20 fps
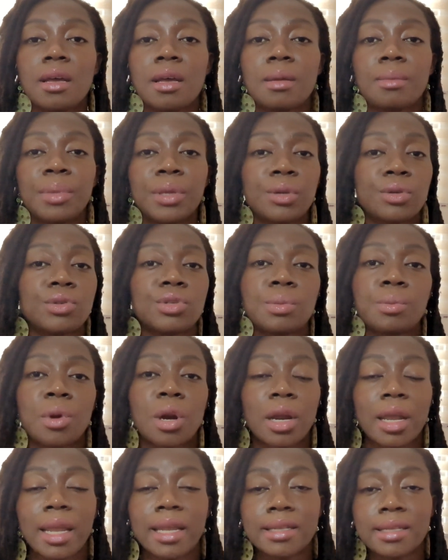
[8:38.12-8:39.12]
because the
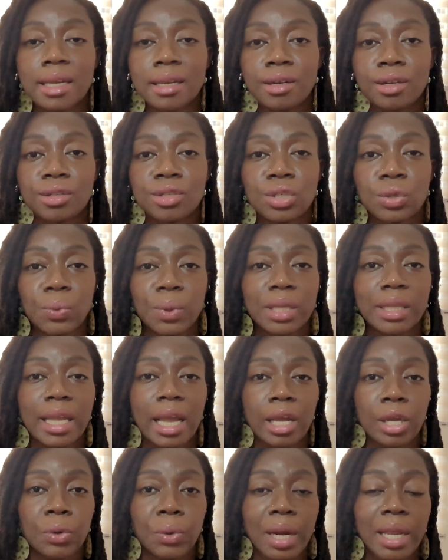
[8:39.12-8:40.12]
markets are not doing
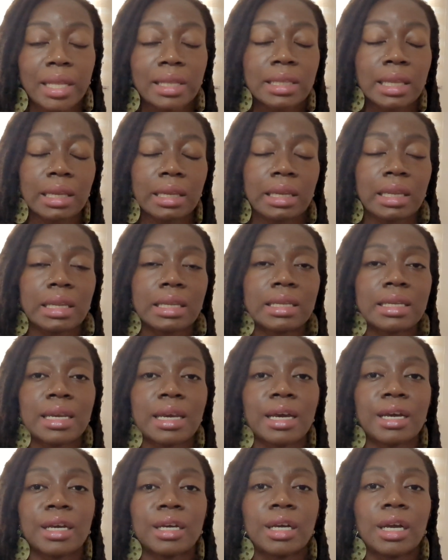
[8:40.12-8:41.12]
that great, and
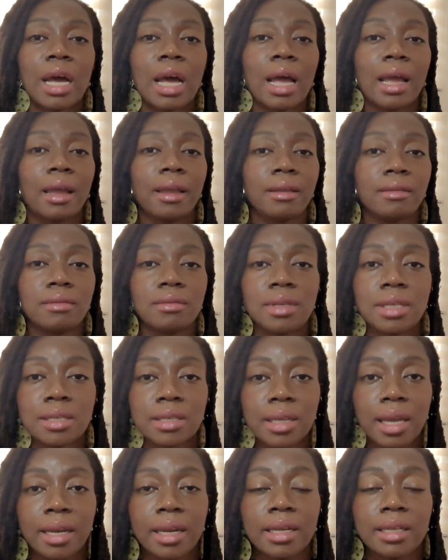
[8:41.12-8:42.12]
I
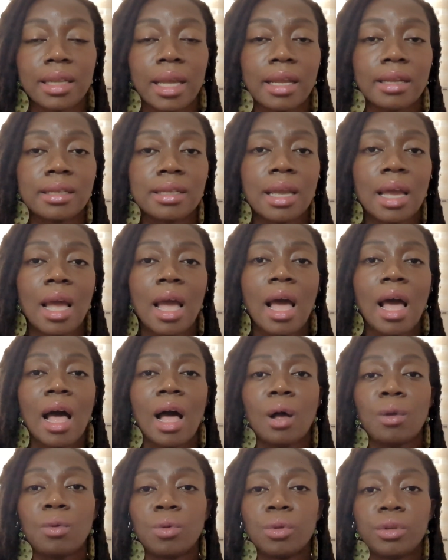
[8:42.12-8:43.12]
decided that
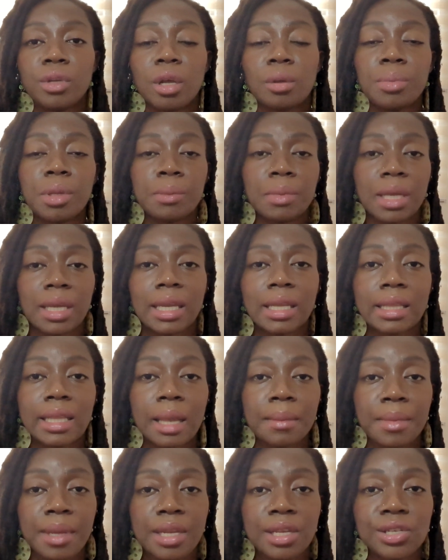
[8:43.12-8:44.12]
I will not be making
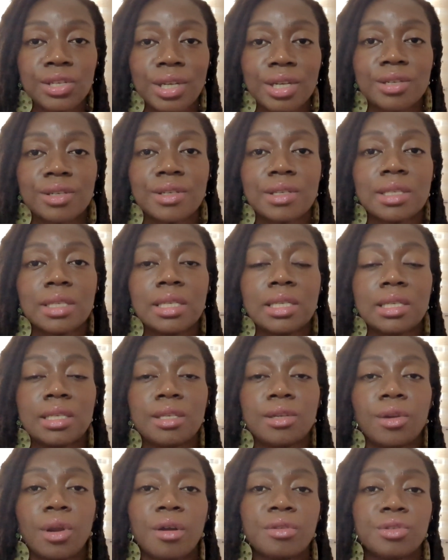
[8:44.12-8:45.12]
that many changes this
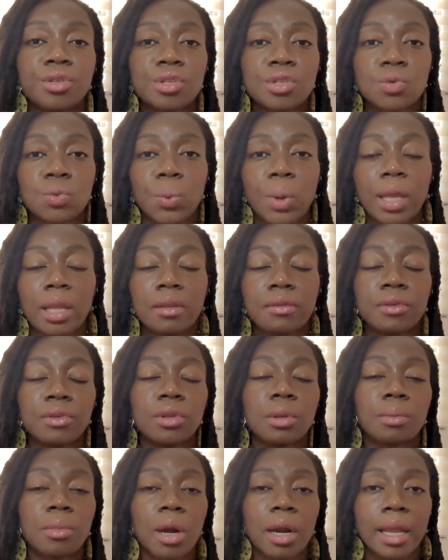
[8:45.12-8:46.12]
year. I'll just wait for the
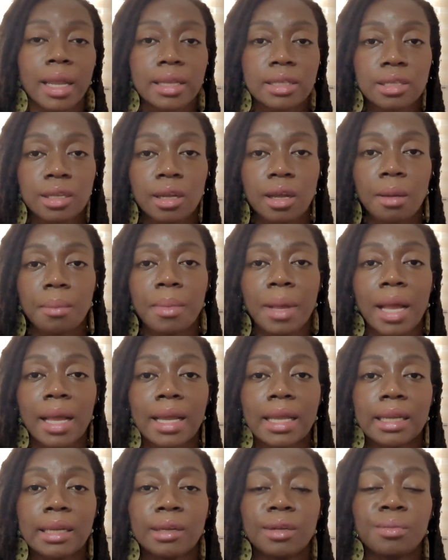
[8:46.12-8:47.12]
market to come back
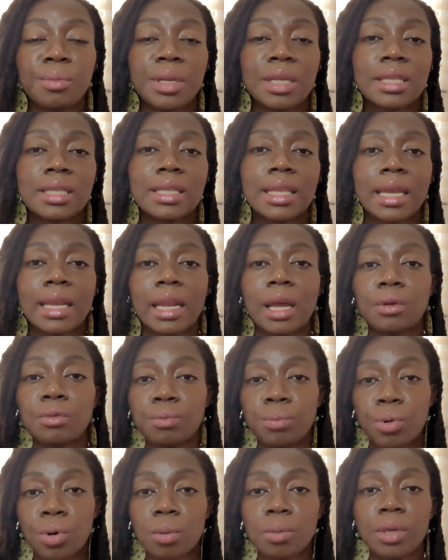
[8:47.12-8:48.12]
a little bit, then I'll
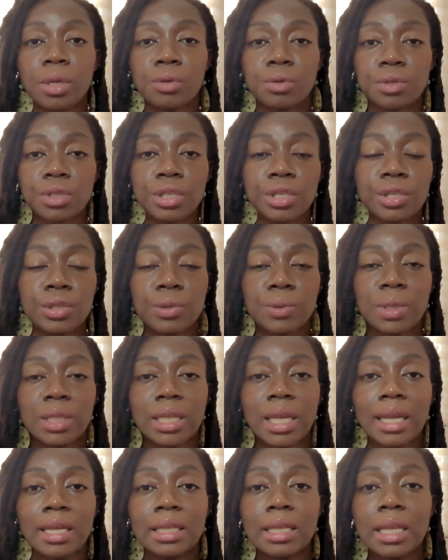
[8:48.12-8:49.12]
probably continue doing that.